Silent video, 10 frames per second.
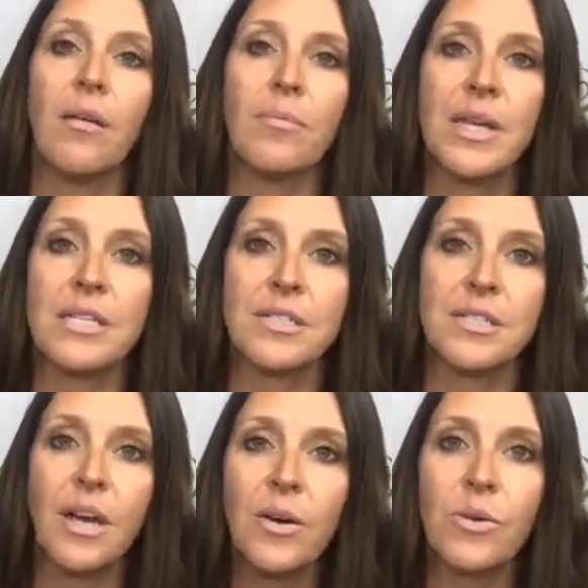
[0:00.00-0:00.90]
his
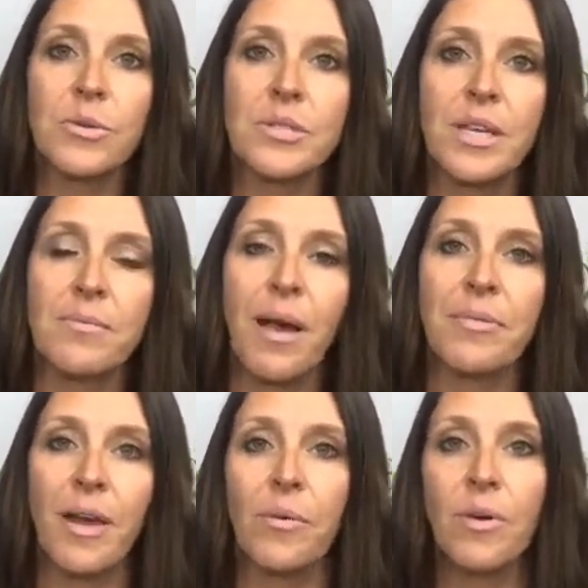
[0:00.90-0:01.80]
nose, and mom
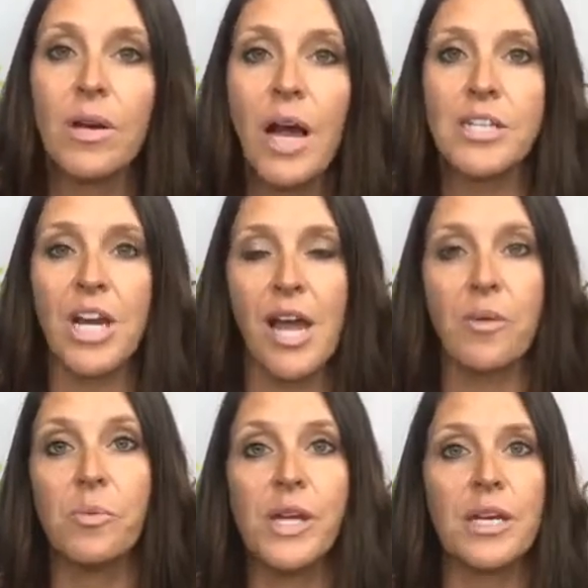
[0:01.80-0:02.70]
thought, well, gosh, I
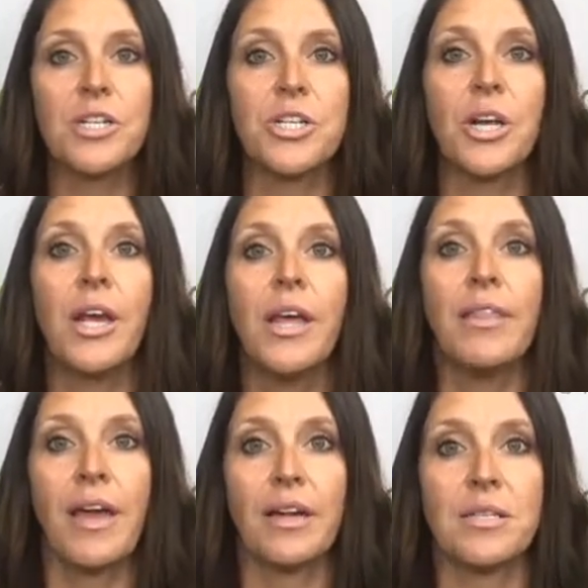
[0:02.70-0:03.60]
wish
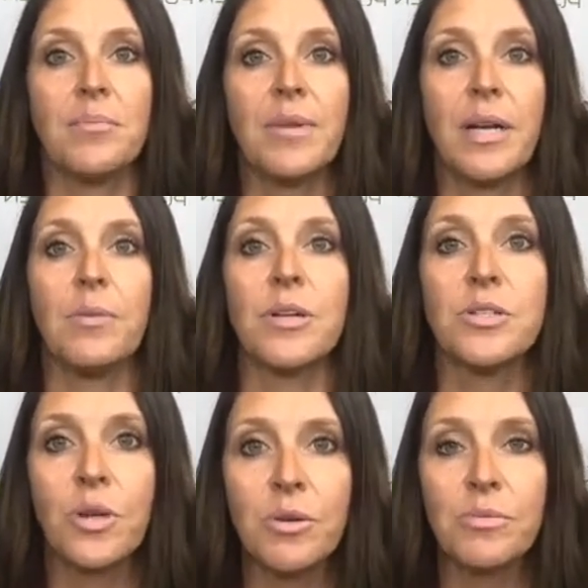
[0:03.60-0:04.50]
that somebody would have
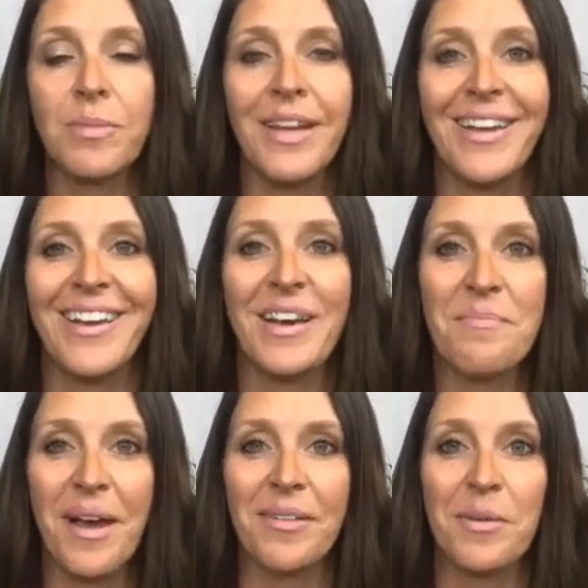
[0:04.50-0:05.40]
told me
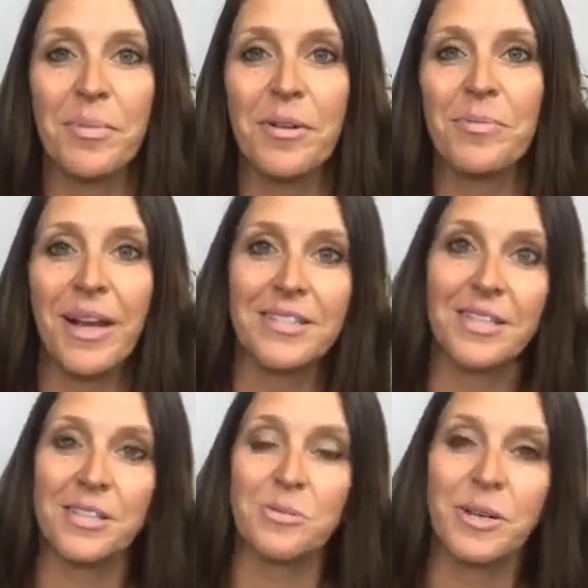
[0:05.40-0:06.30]
about the birth
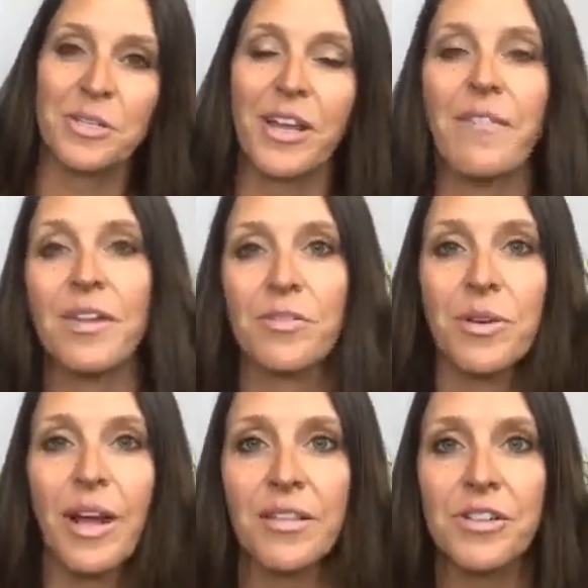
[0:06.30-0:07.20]
process, especially having 3
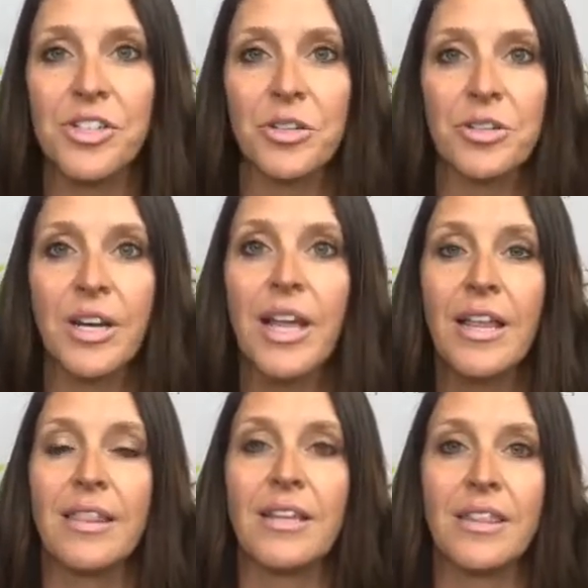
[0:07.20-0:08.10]
other children,
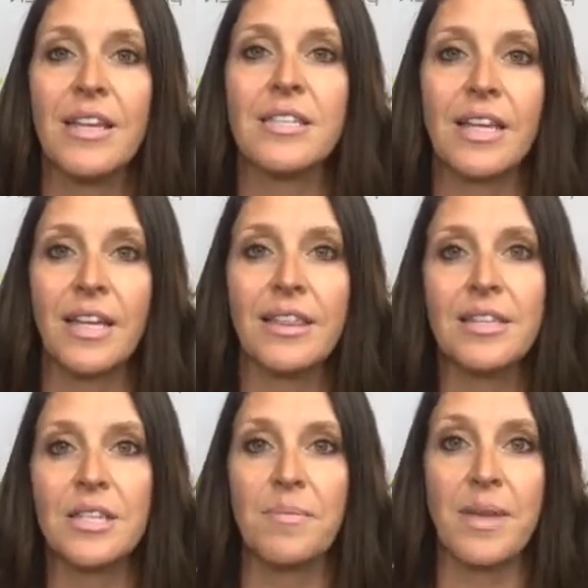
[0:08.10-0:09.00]
that things like
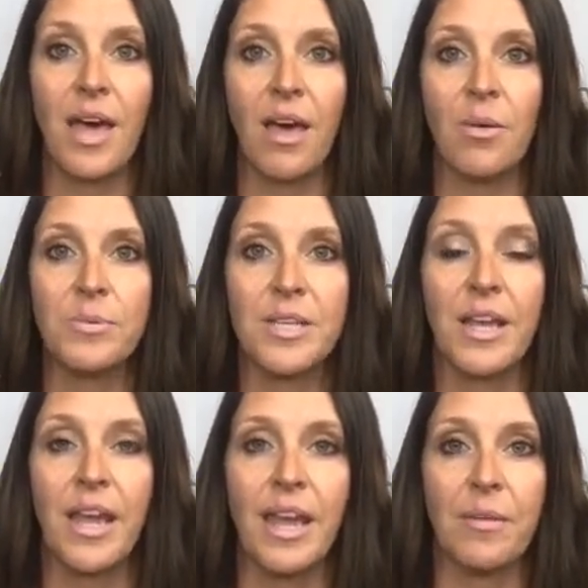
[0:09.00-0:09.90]
this can be helped
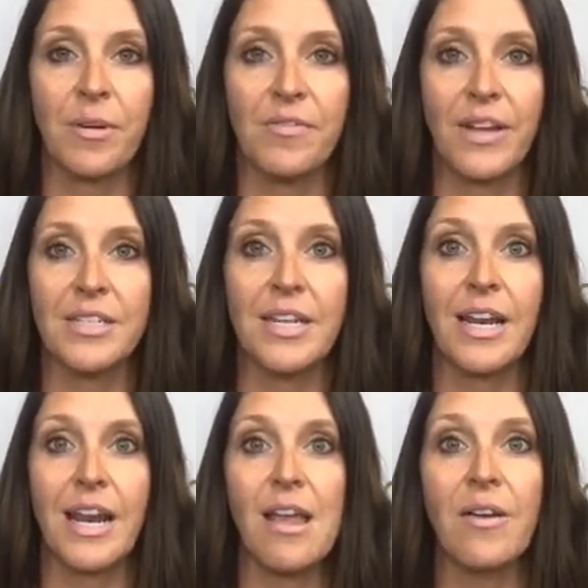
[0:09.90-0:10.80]
and prevented,
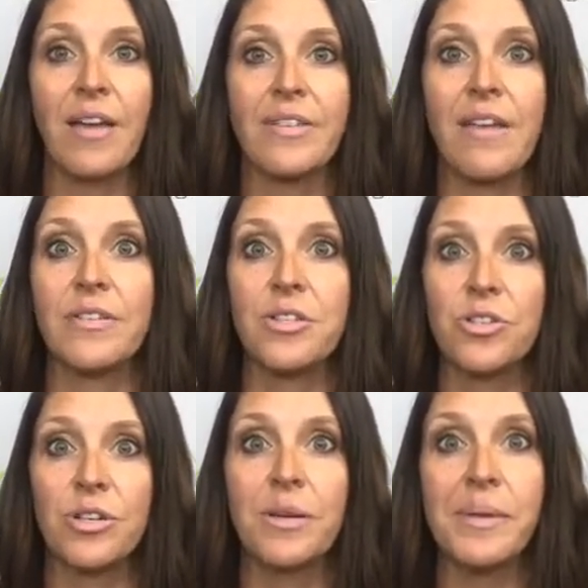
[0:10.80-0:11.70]
and I don't have to have a
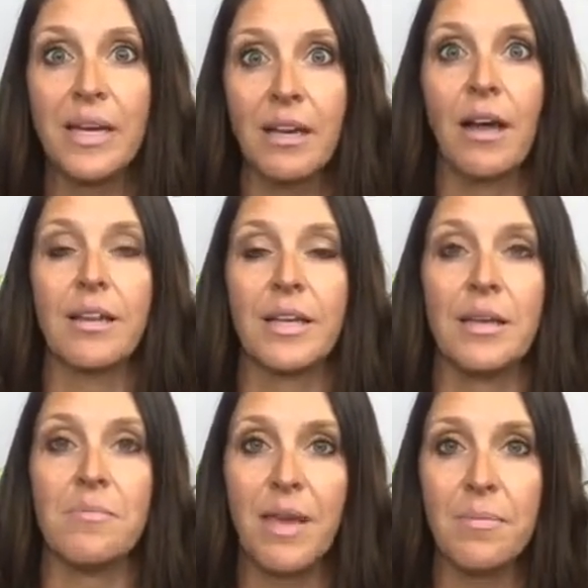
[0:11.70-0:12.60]
screaming, colicky
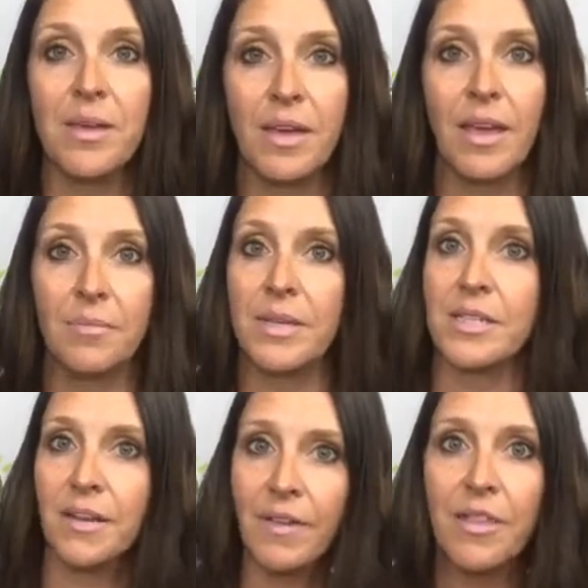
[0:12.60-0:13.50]
baby again because
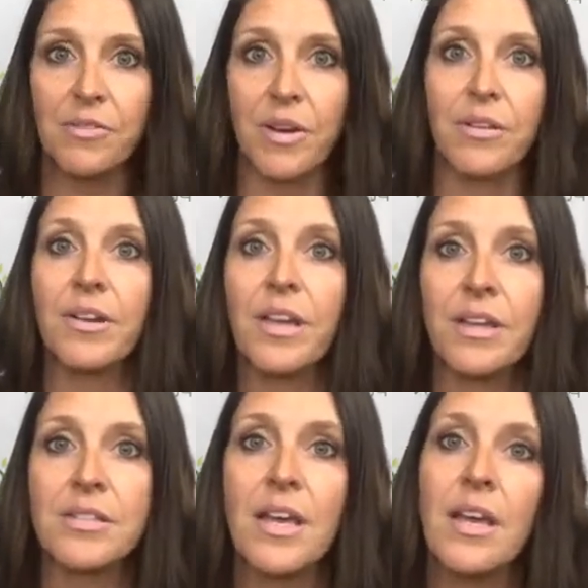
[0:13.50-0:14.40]
I've got 3 other
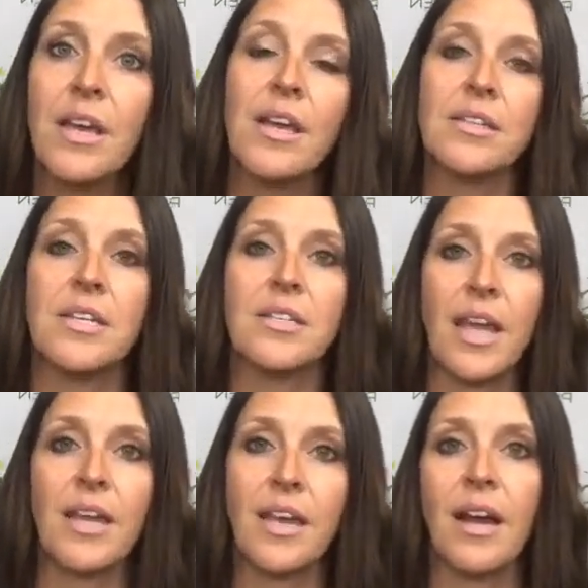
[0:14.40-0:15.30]
kids to
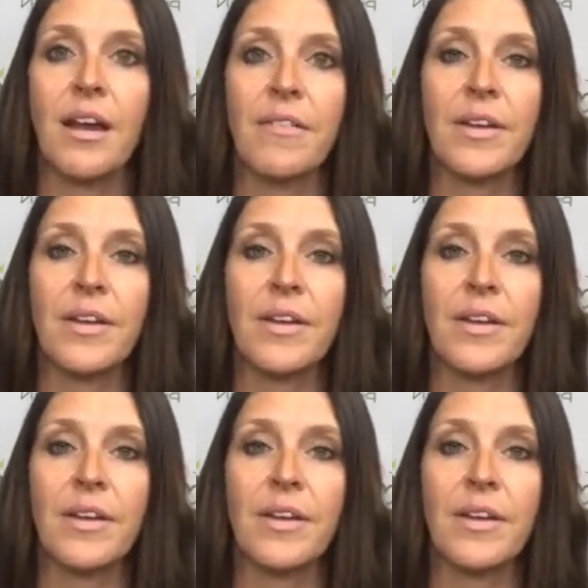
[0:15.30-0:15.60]
take care of.